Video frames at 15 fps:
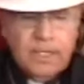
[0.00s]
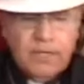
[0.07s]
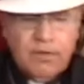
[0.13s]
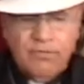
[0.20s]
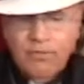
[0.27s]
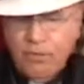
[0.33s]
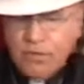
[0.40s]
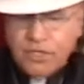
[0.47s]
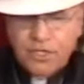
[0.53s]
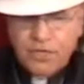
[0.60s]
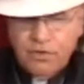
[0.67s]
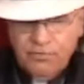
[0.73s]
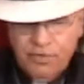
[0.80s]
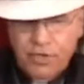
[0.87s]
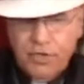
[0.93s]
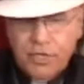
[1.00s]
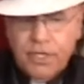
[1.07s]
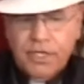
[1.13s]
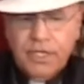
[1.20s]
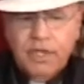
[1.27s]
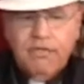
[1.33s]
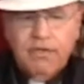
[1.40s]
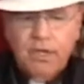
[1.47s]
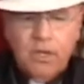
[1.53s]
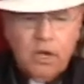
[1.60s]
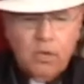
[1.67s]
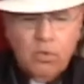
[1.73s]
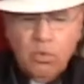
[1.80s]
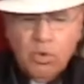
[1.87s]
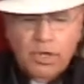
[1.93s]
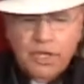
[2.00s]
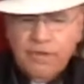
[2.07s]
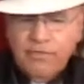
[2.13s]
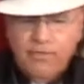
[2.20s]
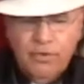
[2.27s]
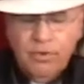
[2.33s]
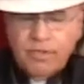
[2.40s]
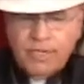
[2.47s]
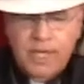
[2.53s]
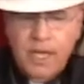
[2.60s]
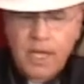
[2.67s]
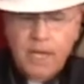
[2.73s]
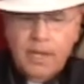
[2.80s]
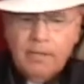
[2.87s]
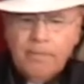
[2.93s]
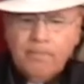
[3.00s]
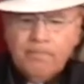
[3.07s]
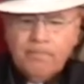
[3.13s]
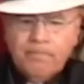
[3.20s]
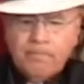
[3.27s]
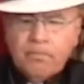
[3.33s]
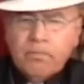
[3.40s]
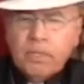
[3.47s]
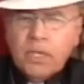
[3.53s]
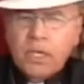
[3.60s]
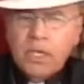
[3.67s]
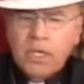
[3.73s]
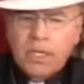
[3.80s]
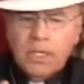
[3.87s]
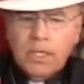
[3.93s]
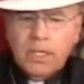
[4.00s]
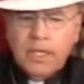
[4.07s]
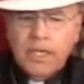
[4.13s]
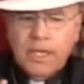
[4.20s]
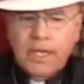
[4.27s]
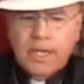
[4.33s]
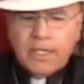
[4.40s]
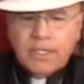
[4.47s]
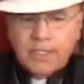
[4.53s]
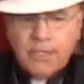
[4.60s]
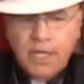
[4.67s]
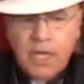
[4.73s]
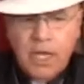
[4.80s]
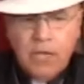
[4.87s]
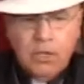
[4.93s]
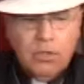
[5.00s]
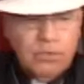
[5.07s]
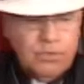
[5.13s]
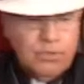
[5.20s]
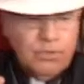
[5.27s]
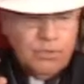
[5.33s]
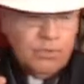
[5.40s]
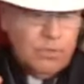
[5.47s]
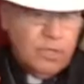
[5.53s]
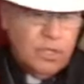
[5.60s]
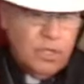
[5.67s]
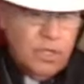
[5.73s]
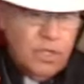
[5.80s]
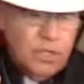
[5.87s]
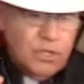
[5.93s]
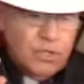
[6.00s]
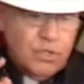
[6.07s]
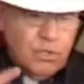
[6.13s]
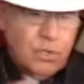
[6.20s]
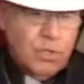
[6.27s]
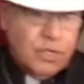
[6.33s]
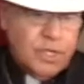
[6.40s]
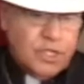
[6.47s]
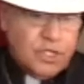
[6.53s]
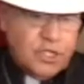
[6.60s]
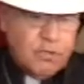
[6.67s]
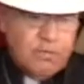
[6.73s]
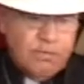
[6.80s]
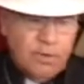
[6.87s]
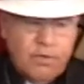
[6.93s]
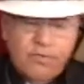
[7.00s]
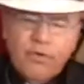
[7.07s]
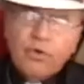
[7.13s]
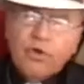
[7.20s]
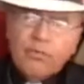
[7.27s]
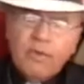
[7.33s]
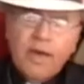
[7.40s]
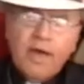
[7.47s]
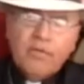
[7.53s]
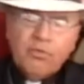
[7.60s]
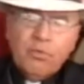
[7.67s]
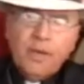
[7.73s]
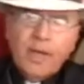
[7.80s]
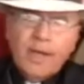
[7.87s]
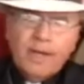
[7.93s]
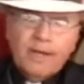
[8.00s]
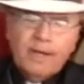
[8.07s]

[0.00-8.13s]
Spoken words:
The forces of good and evil are working full time, leading us down toward its preferred pathway.